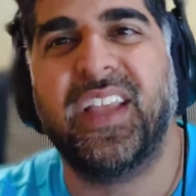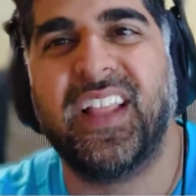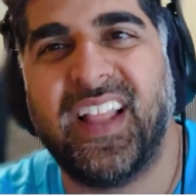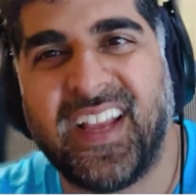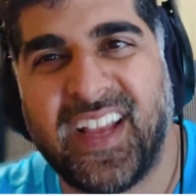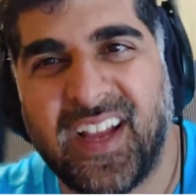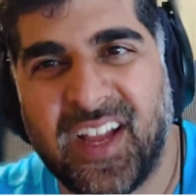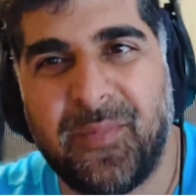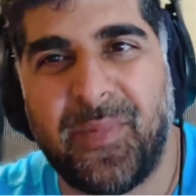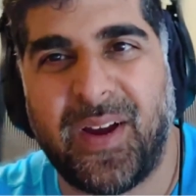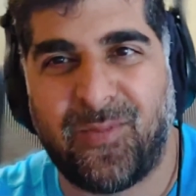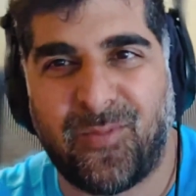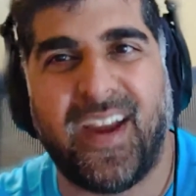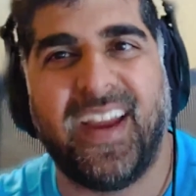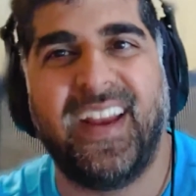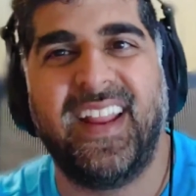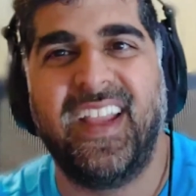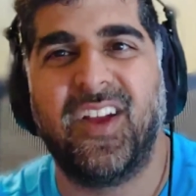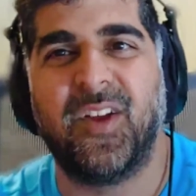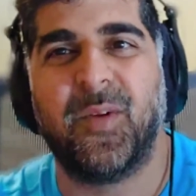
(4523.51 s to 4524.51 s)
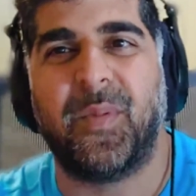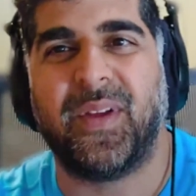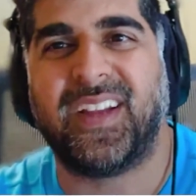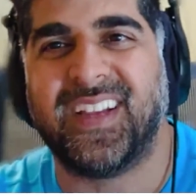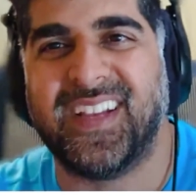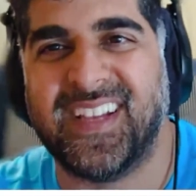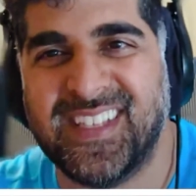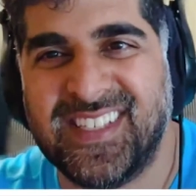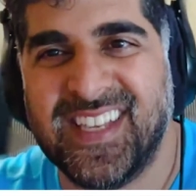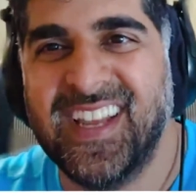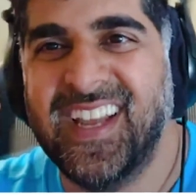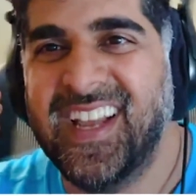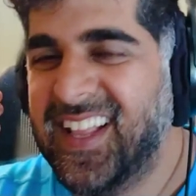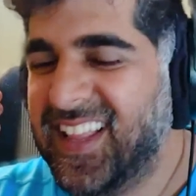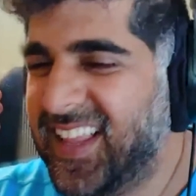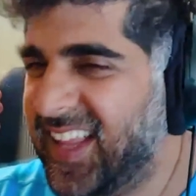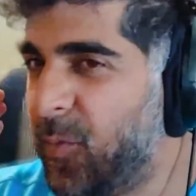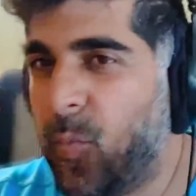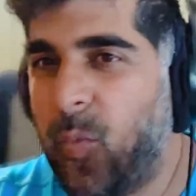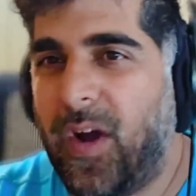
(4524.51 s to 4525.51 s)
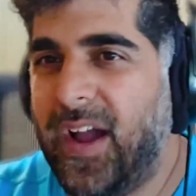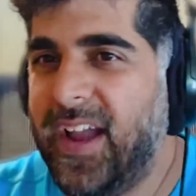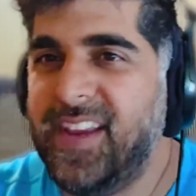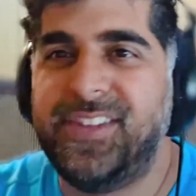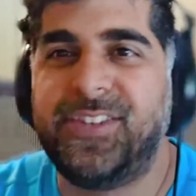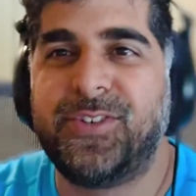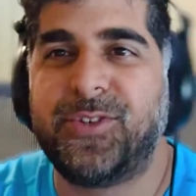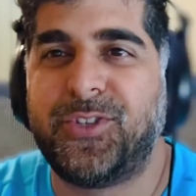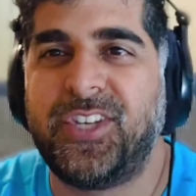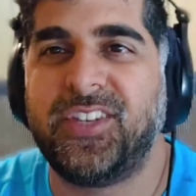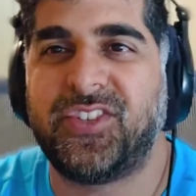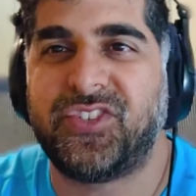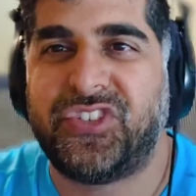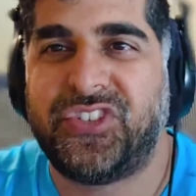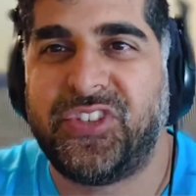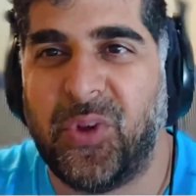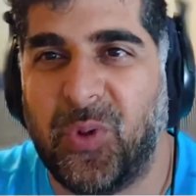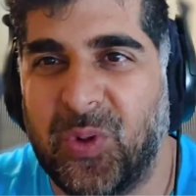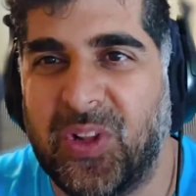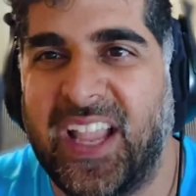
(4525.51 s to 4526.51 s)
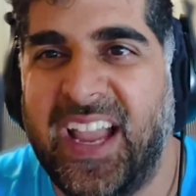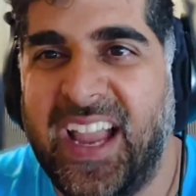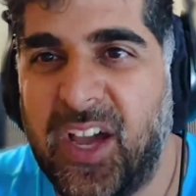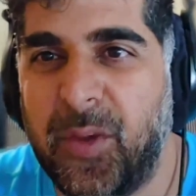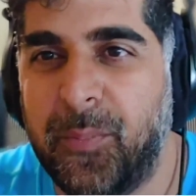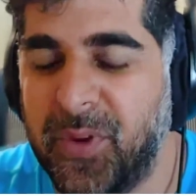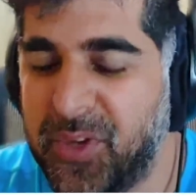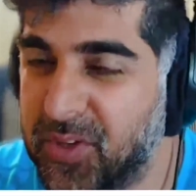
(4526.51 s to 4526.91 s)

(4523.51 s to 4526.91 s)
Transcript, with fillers: like out of my right ear because like why is your shit so loud?